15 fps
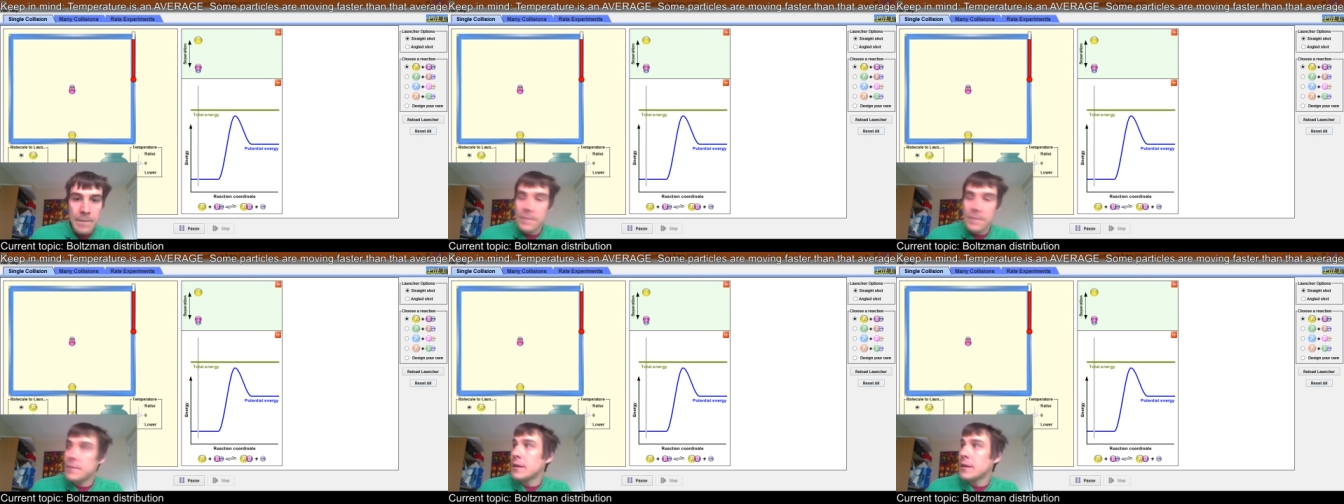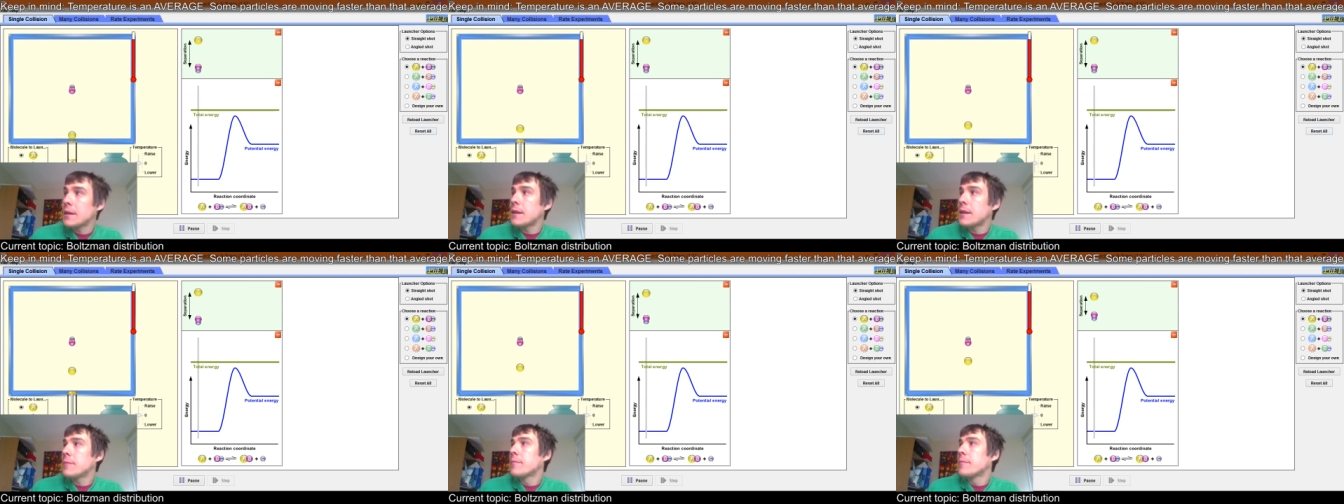like
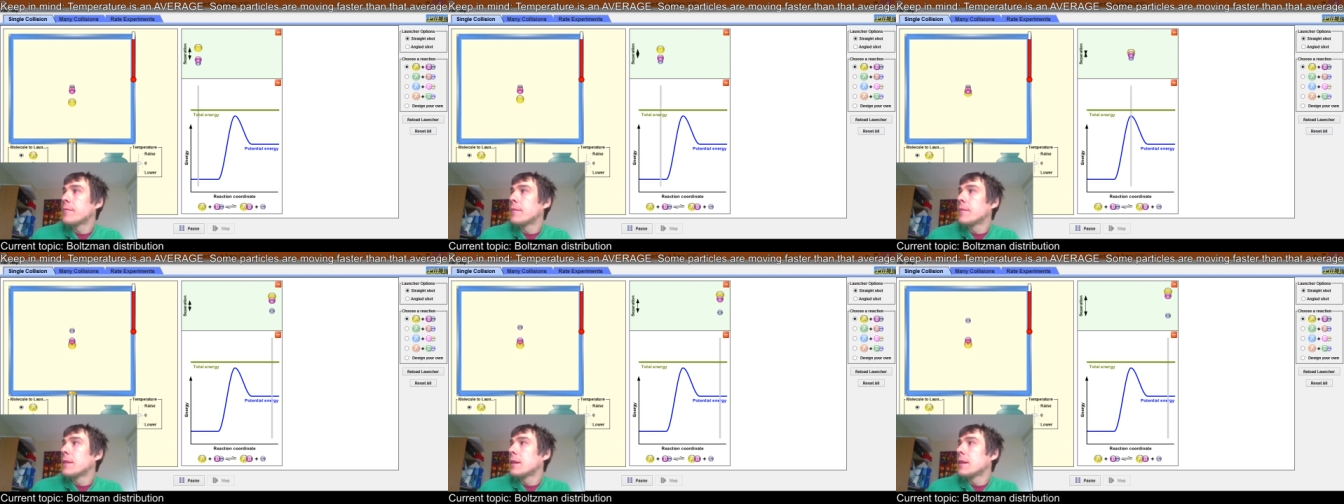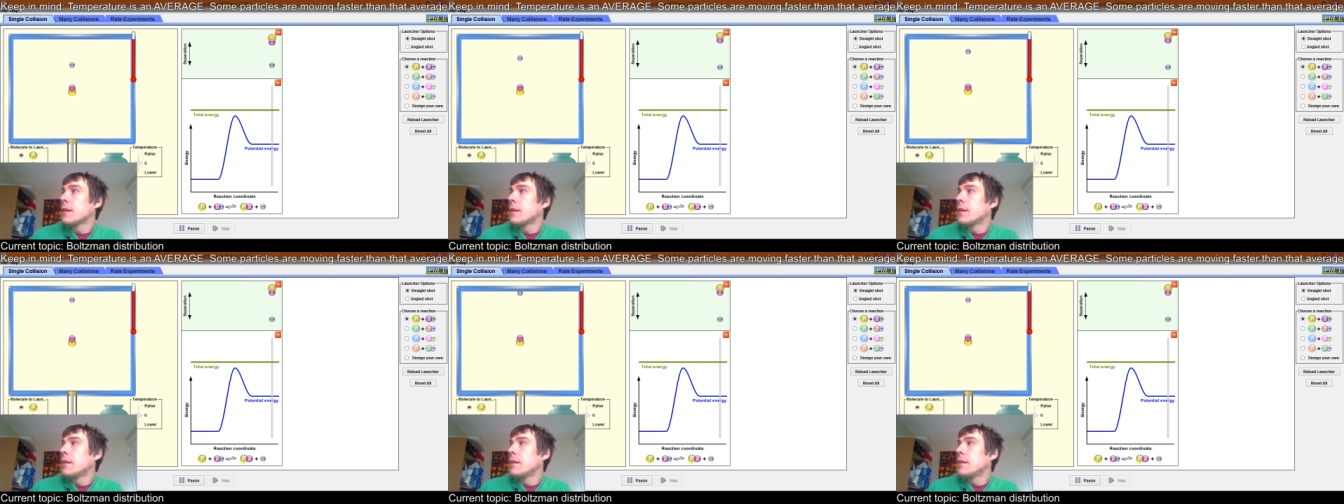that,
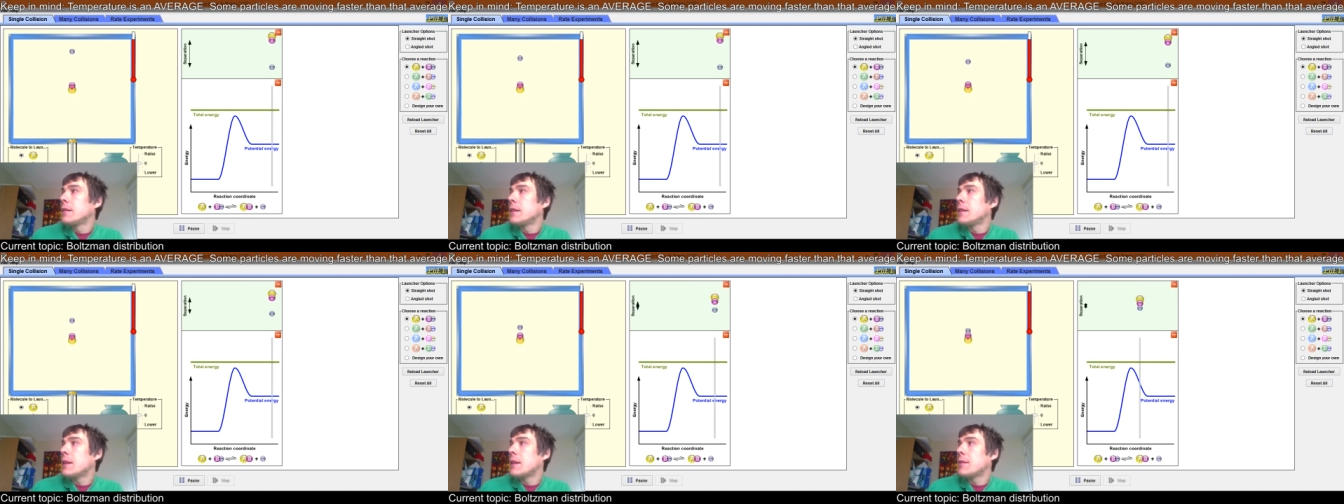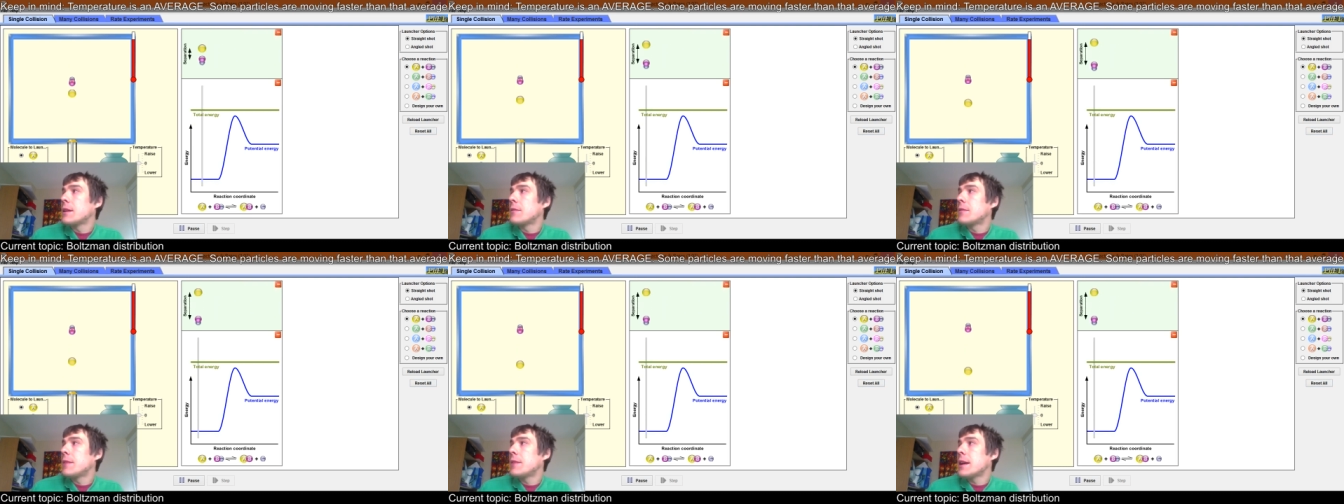now I
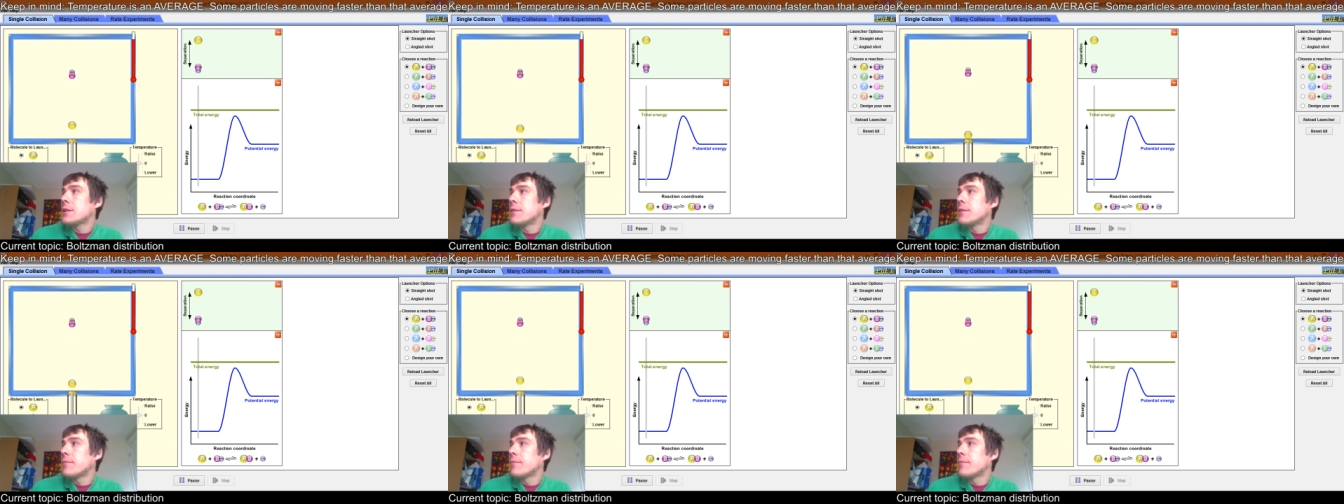get a reaction.